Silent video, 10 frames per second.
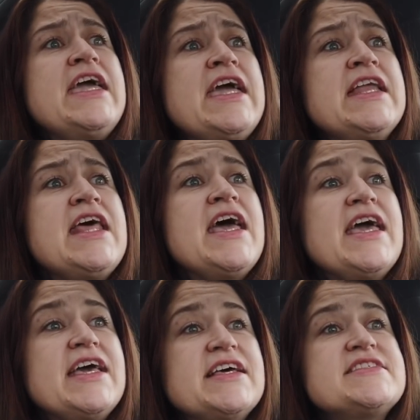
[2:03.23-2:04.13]
It
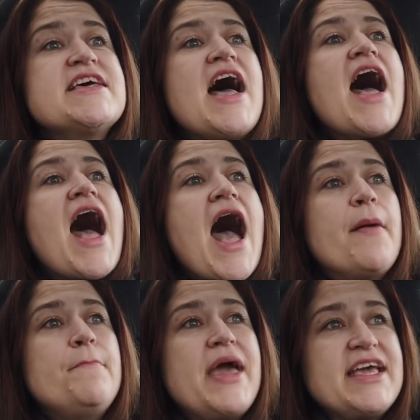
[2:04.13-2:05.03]
is
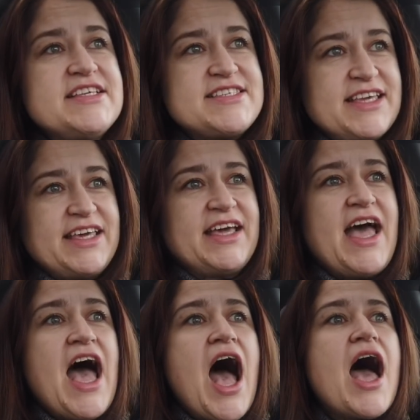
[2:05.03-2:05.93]

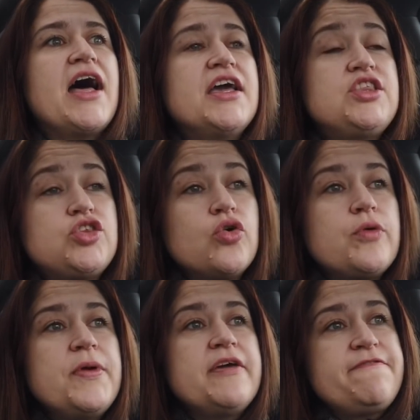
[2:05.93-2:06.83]
amazing. It
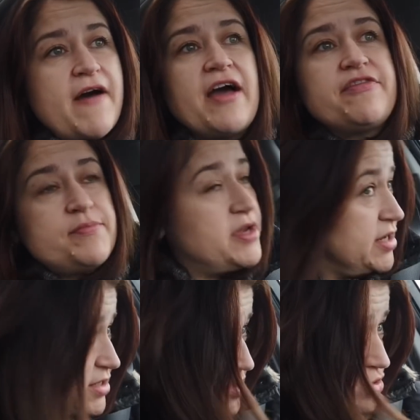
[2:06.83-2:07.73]
took me 5
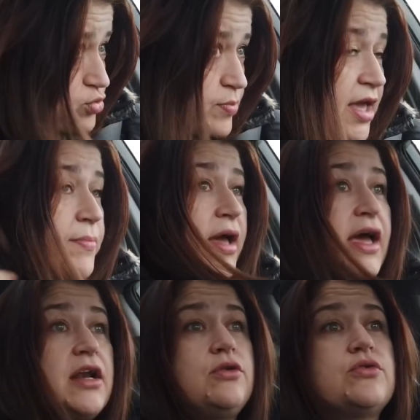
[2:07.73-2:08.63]
minutes to make my
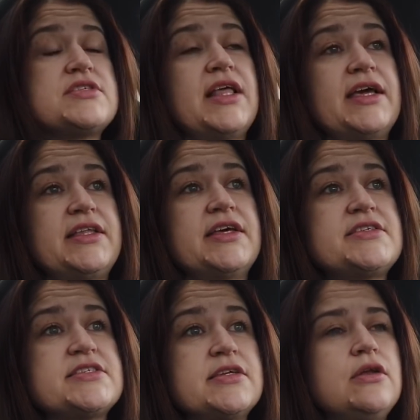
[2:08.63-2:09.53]
hair look like
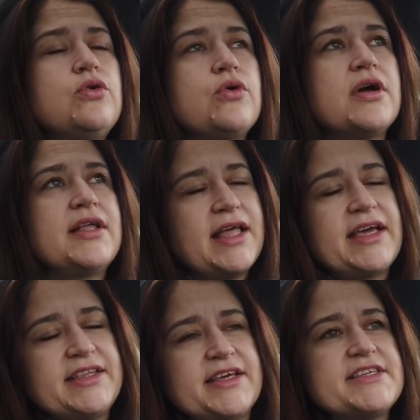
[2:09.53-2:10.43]
this,
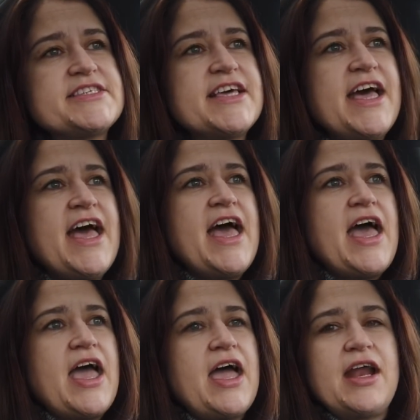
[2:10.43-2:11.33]

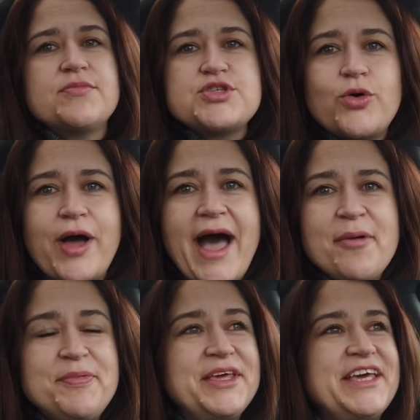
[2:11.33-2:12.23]
and I'm so
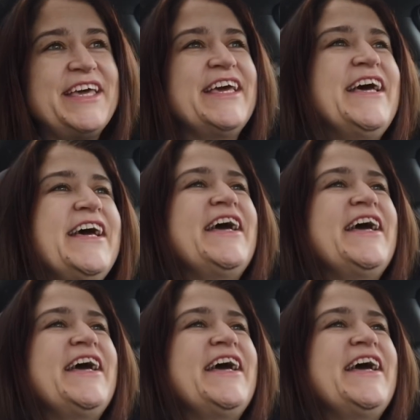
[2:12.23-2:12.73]
happy.